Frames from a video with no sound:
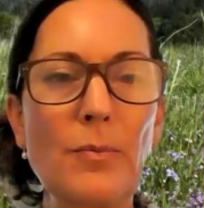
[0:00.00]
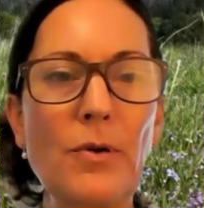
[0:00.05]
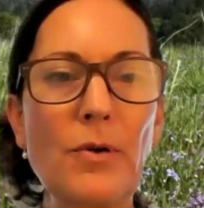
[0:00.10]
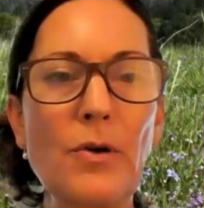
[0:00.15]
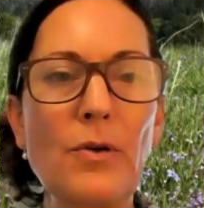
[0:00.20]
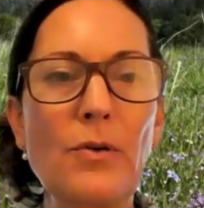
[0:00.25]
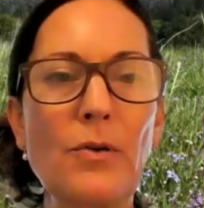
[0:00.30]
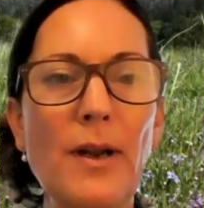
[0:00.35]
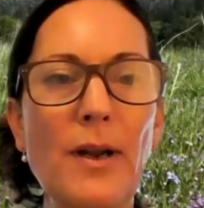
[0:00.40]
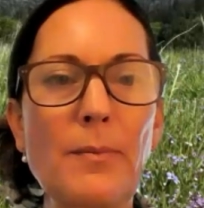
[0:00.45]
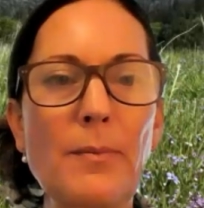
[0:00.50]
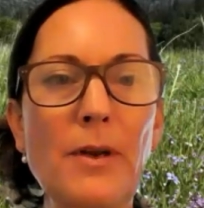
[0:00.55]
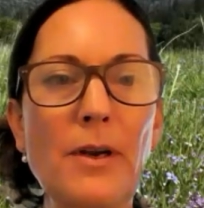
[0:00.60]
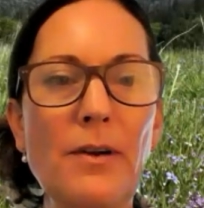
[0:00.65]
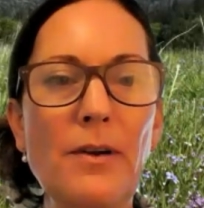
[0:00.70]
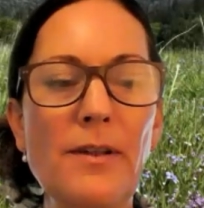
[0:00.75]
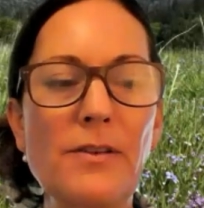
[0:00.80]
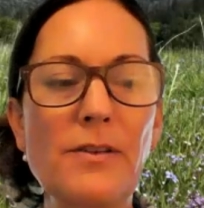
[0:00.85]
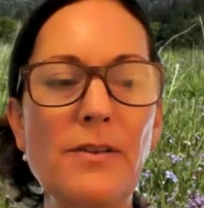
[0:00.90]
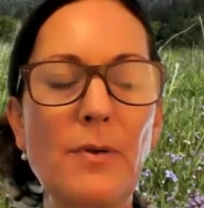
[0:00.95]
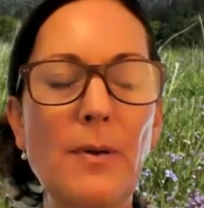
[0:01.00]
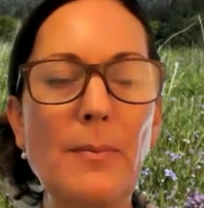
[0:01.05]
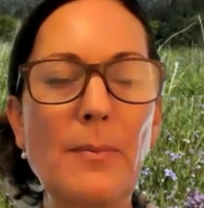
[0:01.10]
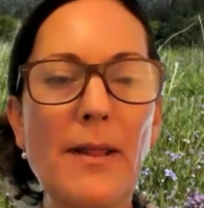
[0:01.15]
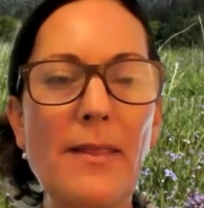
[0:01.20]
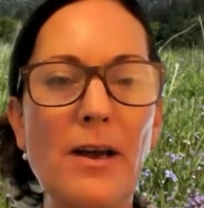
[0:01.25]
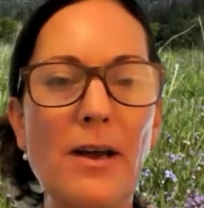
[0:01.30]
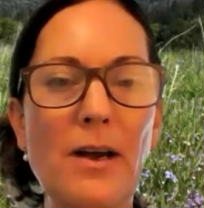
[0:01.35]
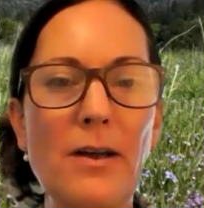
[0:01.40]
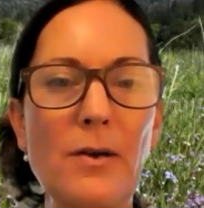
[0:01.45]
program here that's run
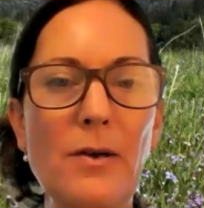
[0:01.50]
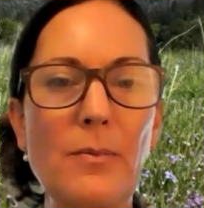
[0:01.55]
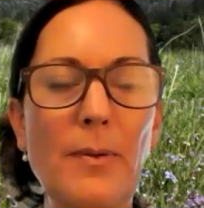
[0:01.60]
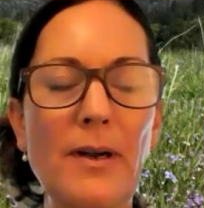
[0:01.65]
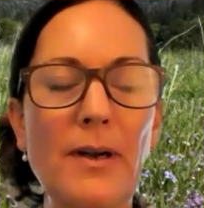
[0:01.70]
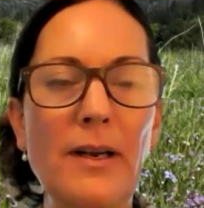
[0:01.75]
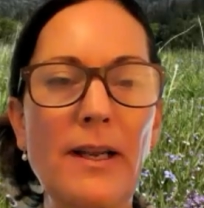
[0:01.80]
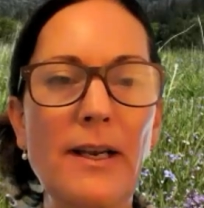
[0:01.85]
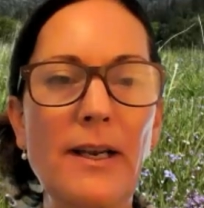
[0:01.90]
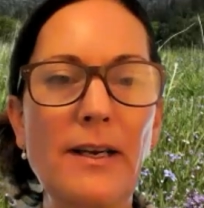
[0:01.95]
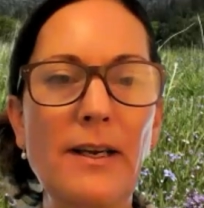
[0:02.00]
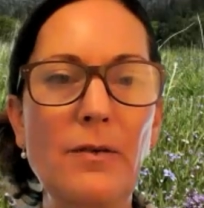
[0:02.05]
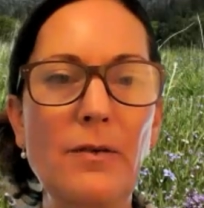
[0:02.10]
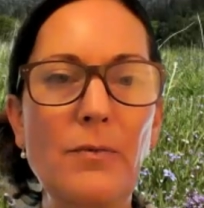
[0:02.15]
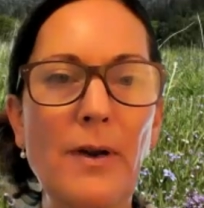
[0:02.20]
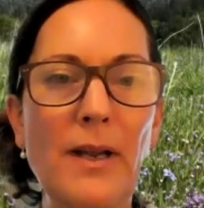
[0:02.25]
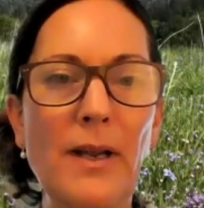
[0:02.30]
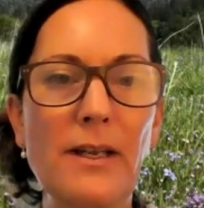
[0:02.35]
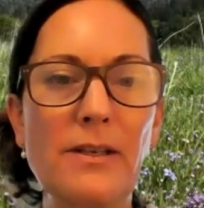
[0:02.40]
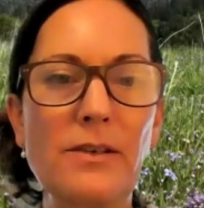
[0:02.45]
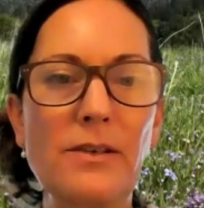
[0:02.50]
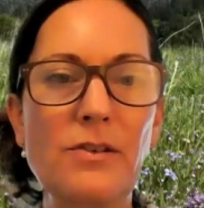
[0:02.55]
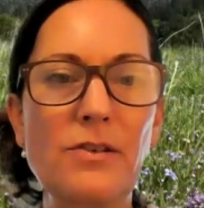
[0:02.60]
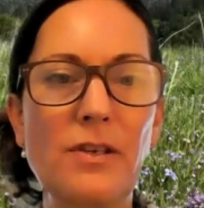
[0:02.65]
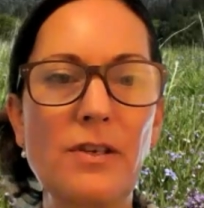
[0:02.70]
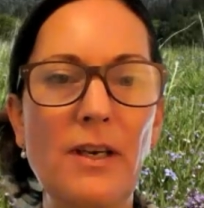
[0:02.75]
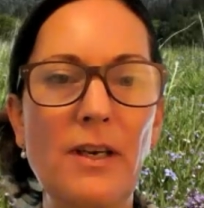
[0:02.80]
by the Audubon Canyon Ranch,